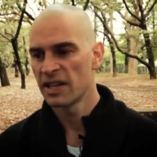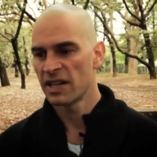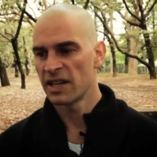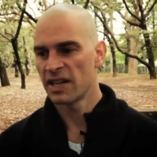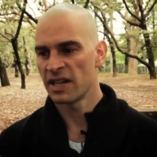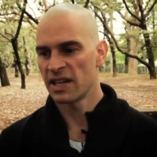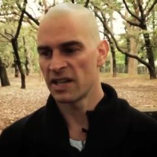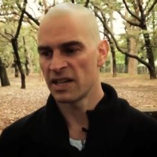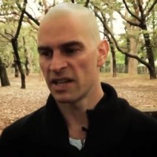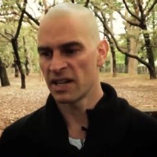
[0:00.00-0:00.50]

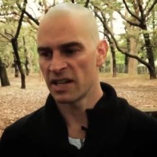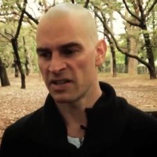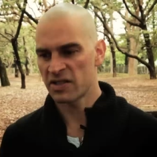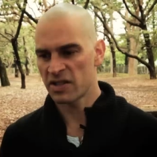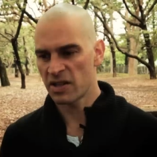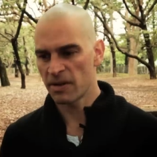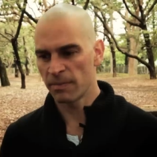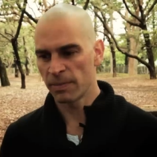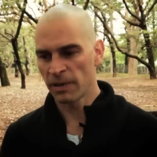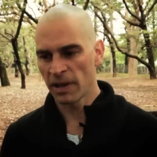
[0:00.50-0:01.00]
is
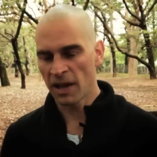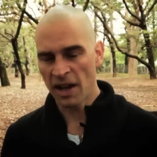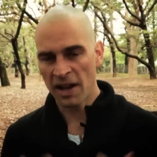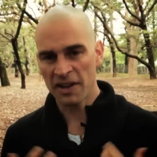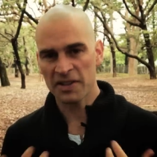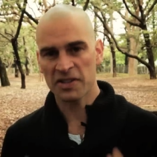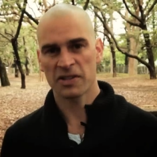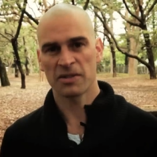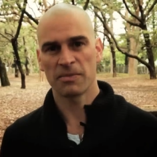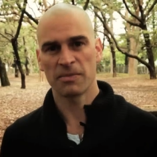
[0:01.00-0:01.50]
the
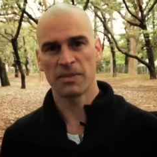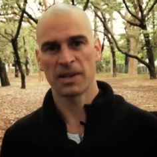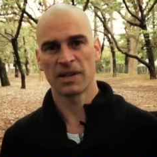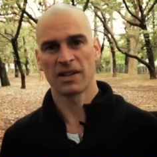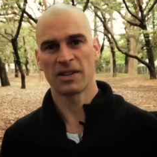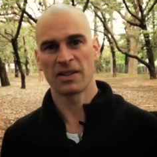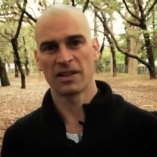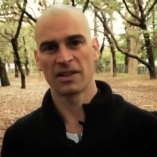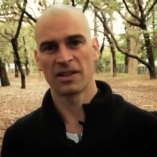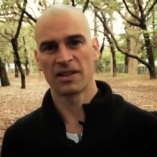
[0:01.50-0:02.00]

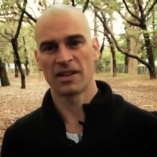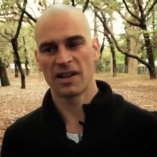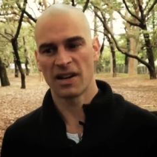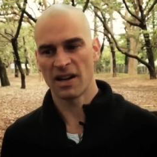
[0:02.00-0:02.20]
blossoming,